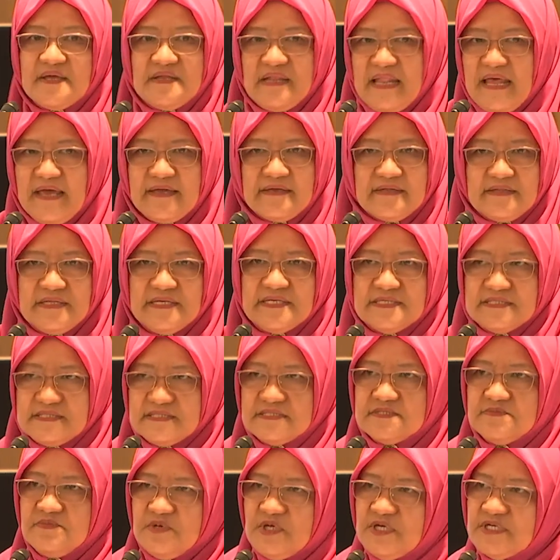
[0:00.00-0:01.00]
like
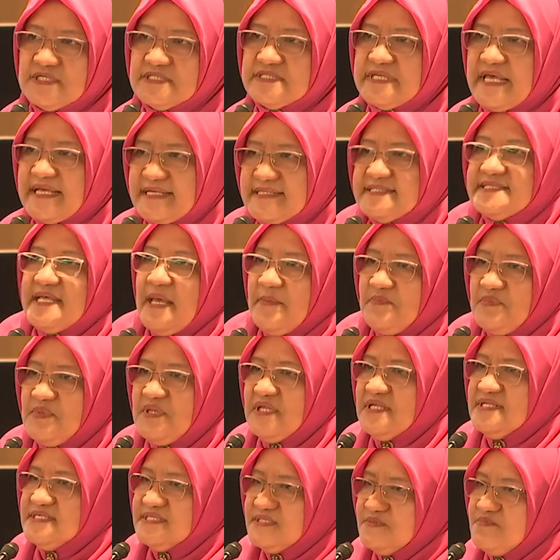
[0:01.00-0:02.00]
this because
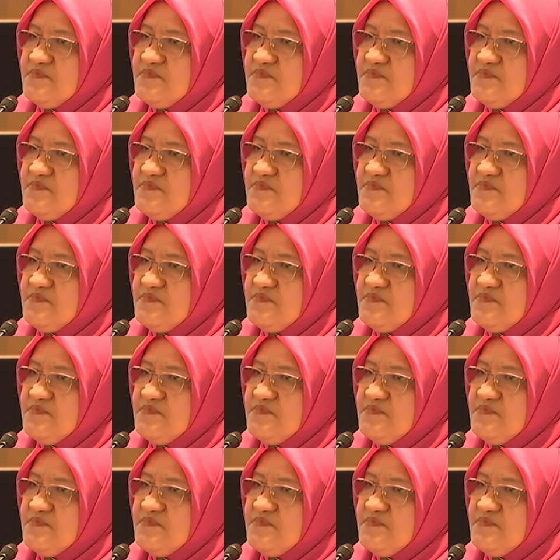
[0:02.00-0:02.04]
acceptance